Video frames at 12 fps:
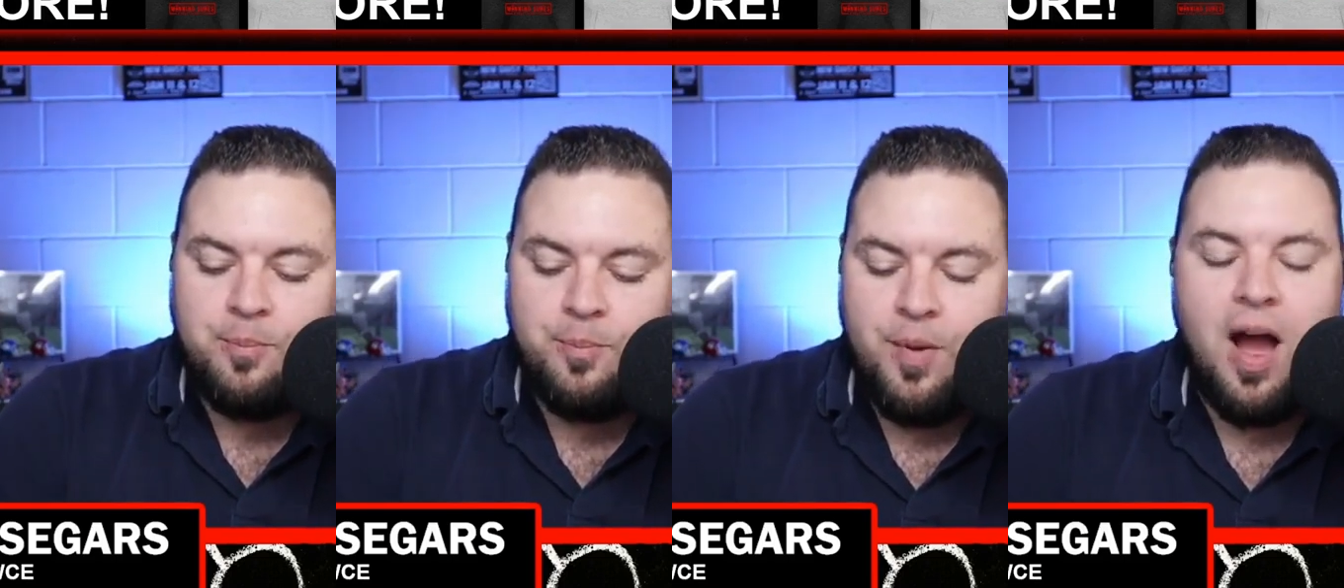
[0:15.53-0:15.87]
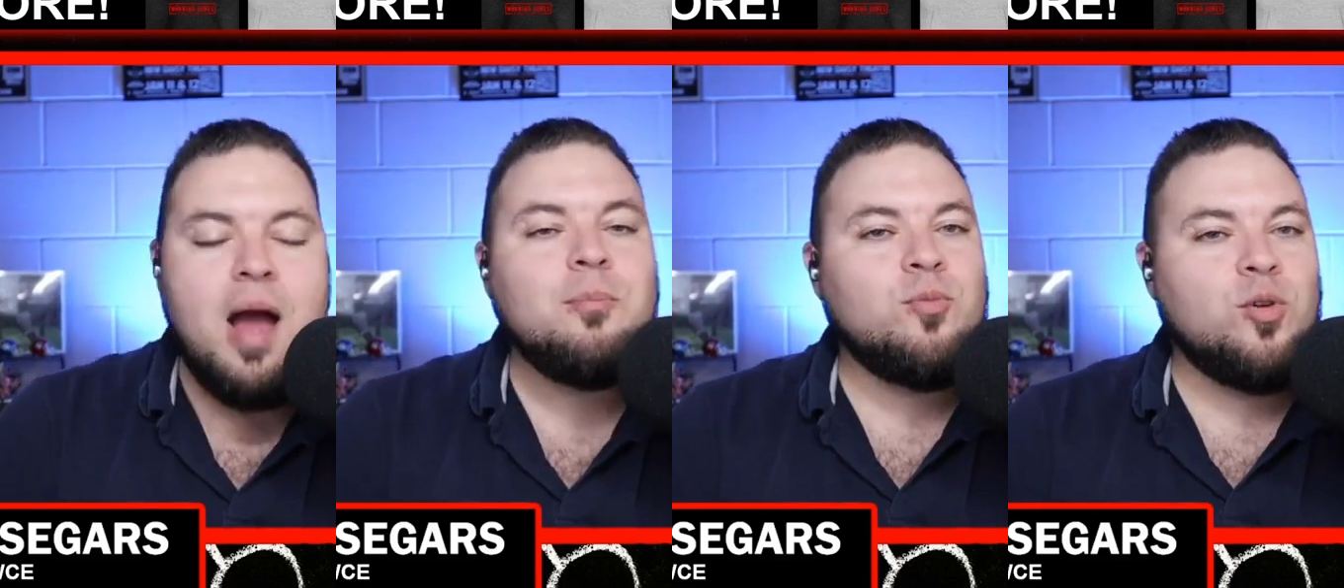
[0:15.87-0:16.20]

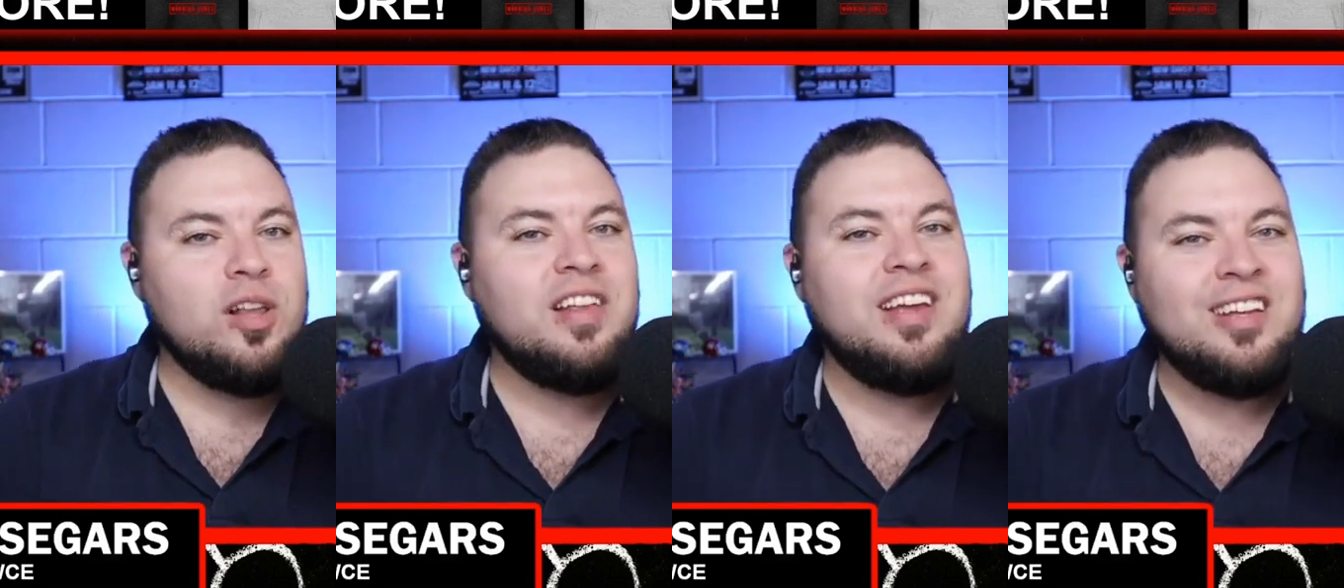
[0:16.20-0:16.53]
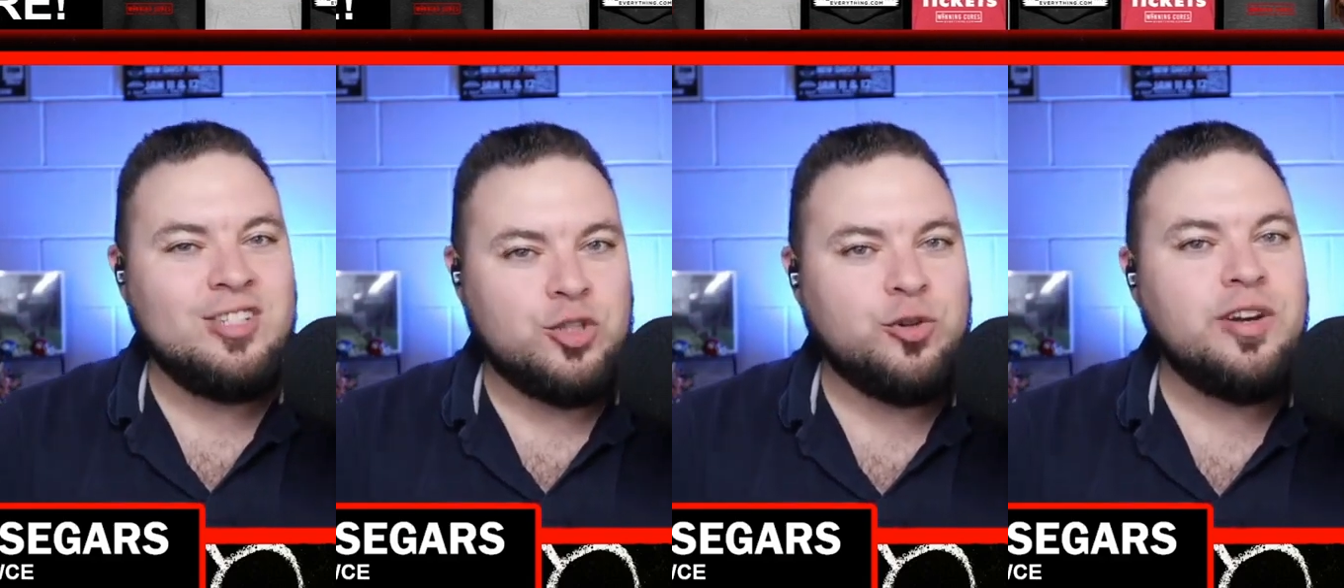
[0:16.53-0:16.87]
I'm really
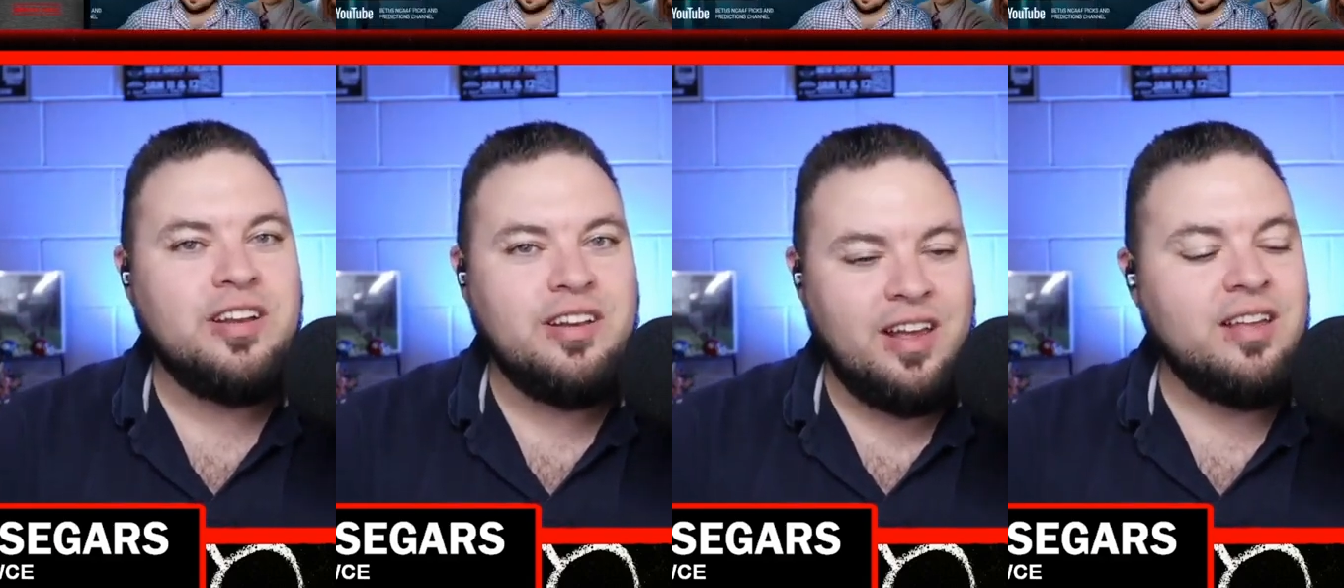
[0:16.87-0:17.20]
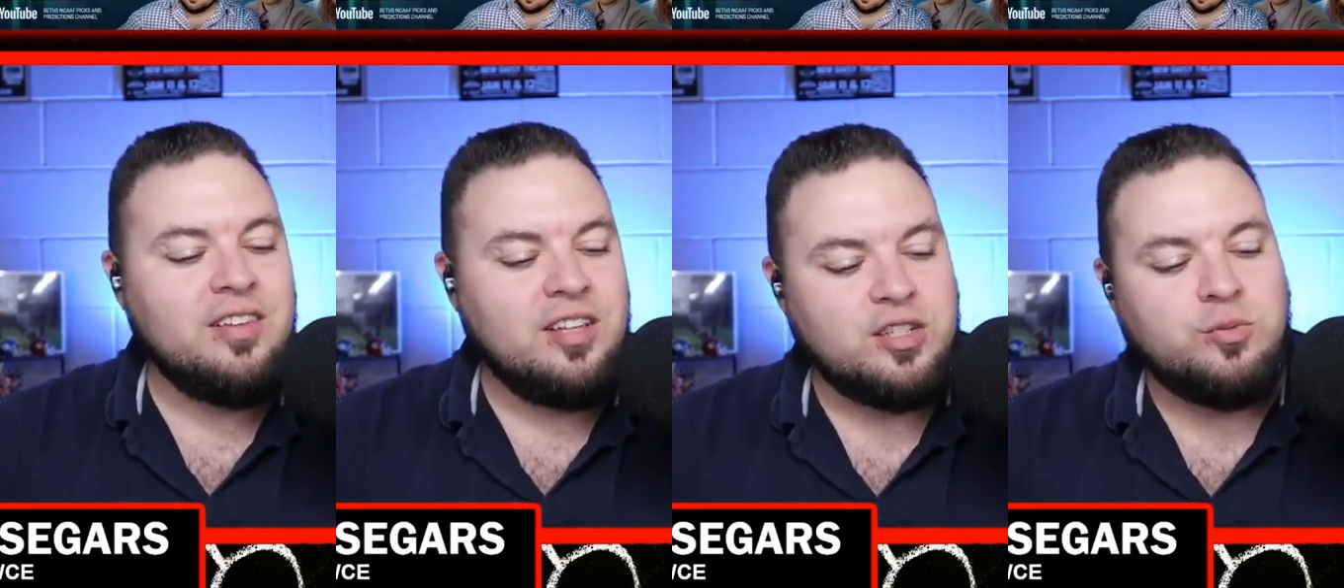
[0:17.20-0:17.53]
intrigued
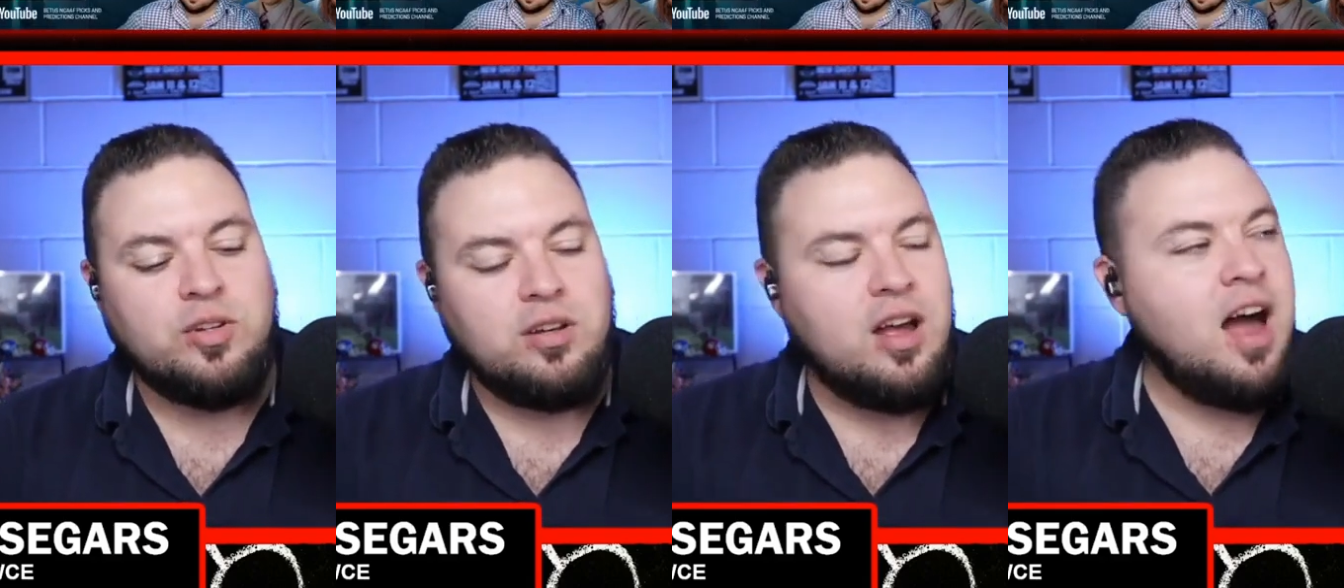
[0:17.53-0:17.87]
in this one.